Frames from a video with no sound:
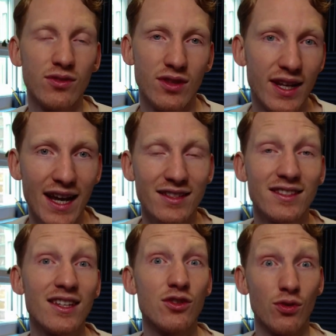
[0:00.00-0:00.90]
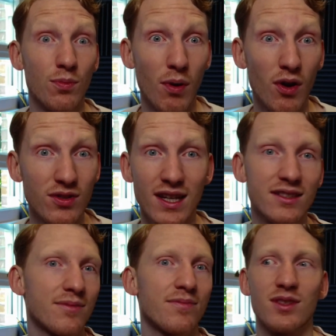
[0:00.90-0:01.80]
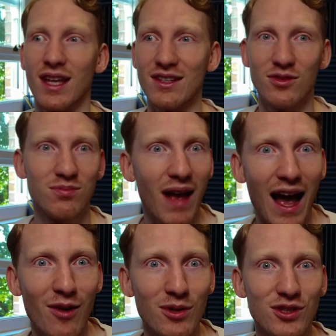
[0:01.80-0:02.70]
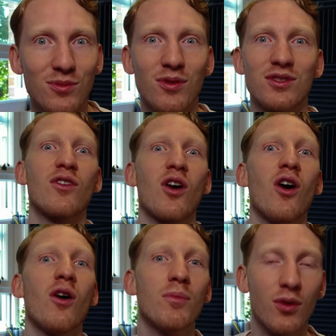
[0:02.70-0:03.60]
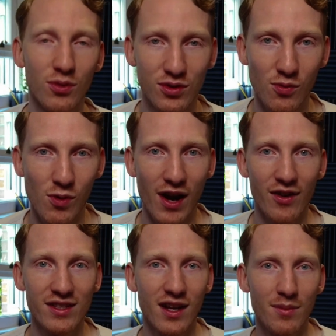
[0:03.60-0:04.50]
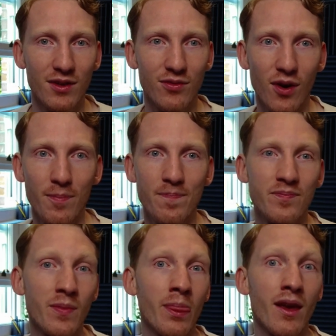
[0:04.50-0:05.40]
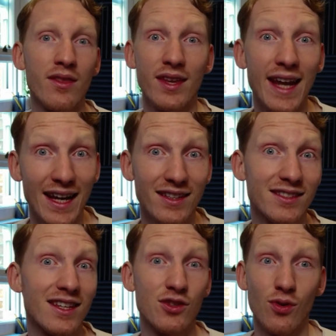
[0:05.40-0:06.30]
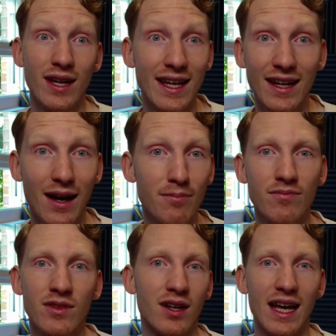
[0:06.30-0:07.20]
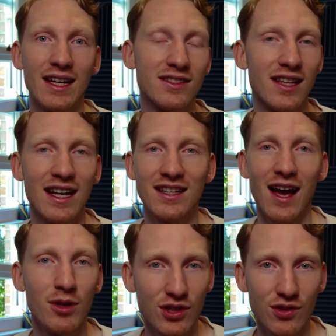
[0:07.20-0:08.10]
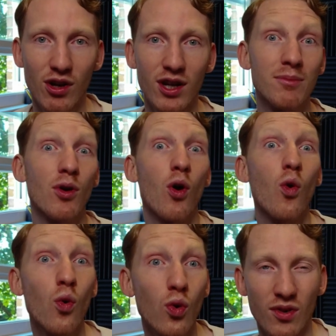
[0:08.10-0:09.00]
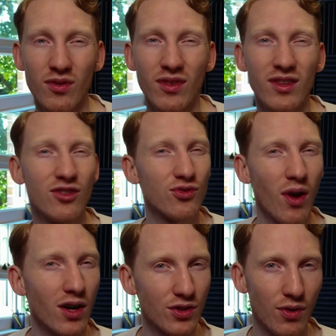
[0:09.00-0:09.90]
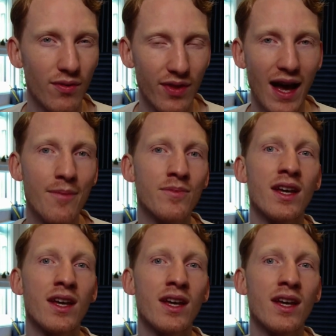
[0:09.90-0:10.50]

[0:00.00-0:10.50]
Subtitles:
The next is your deposit, so that's how much deposit you've got, but also where it's coming from. The next is your income, okay, so that's how much you're earning, but also the structure of that.